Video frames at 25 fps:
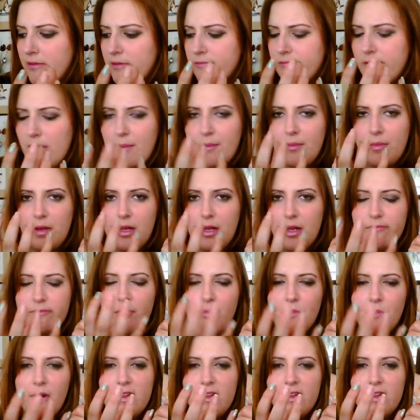it
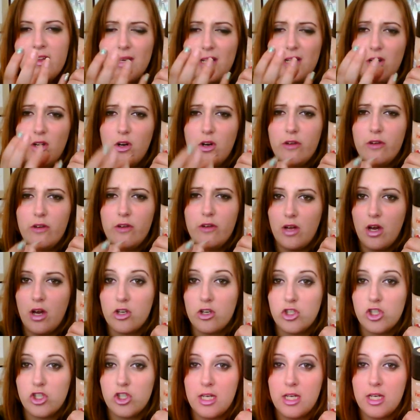reminds me a lot of
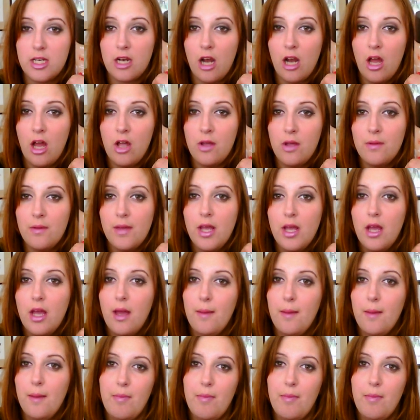Nars Glow,
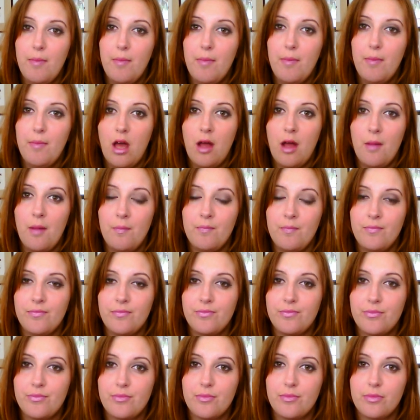but
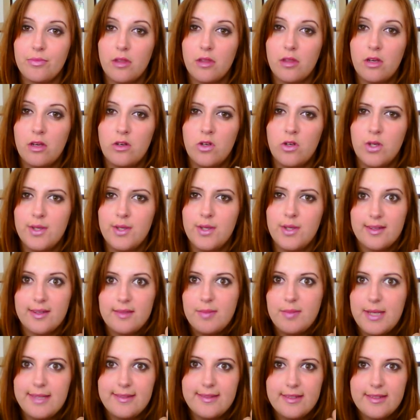not as
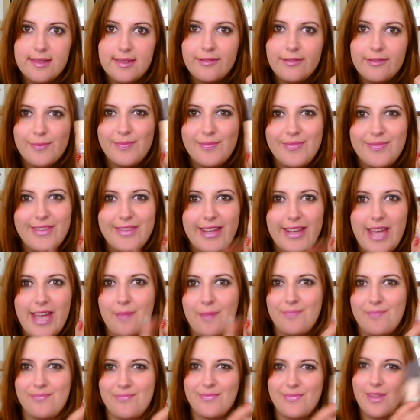expensive. So
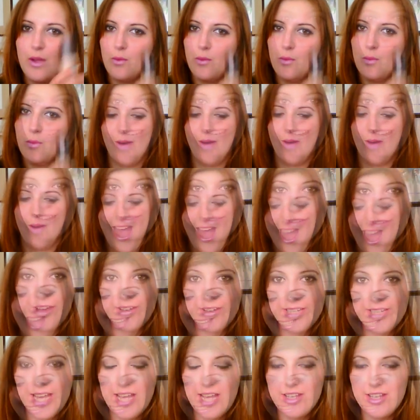yeah. So the next
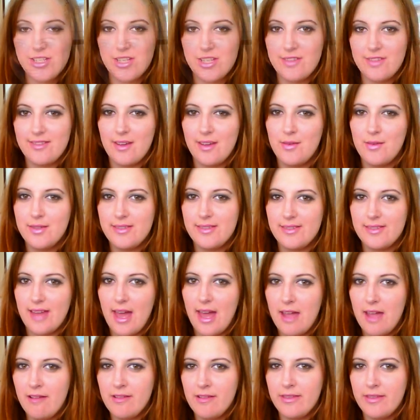foundations I would
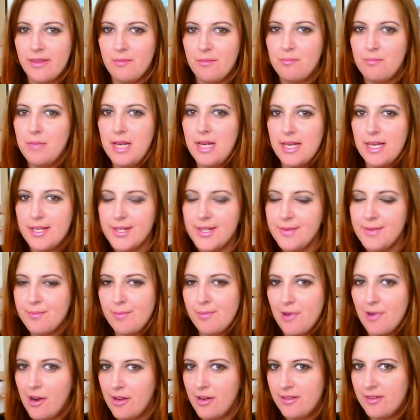say are in the
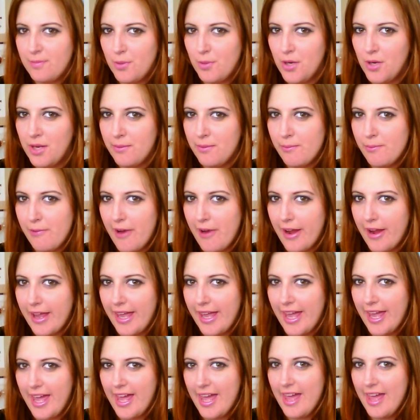medium price point
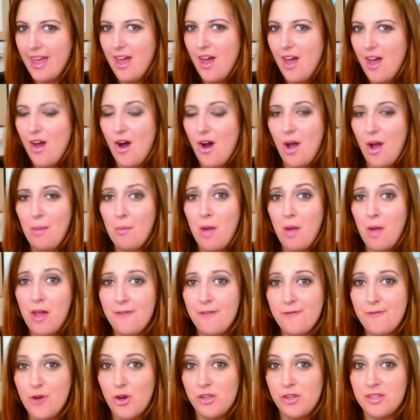bracket. I
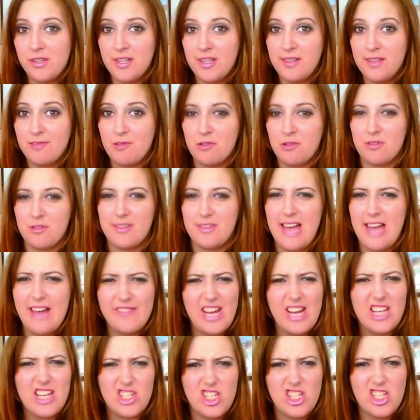might have gotten these wrong because I
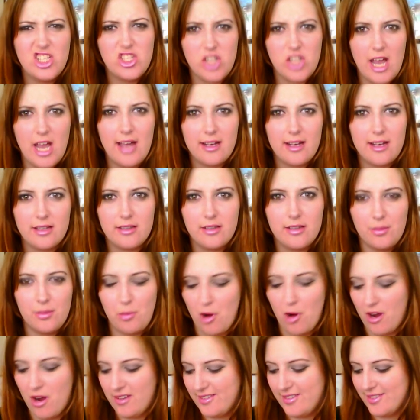haven't actually checked
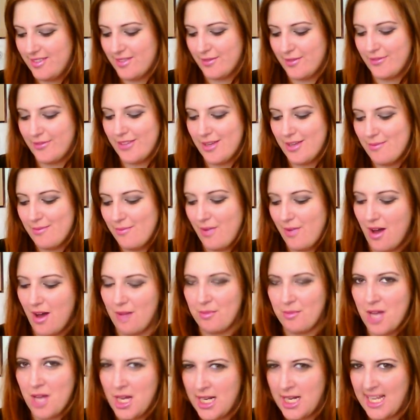the prices of them, but
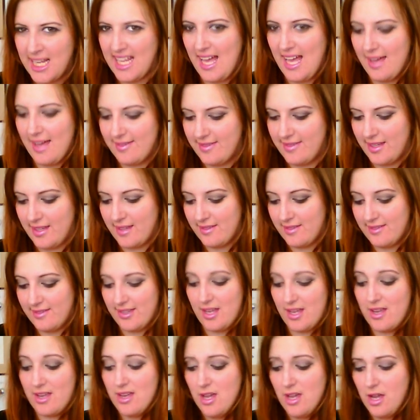I'm kind of guessing,
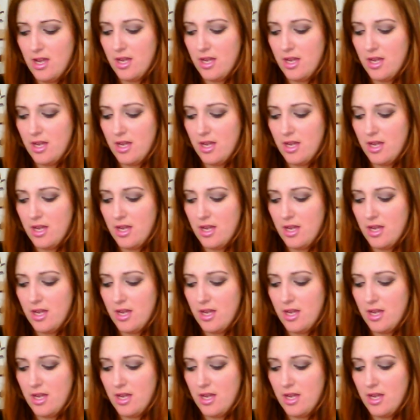so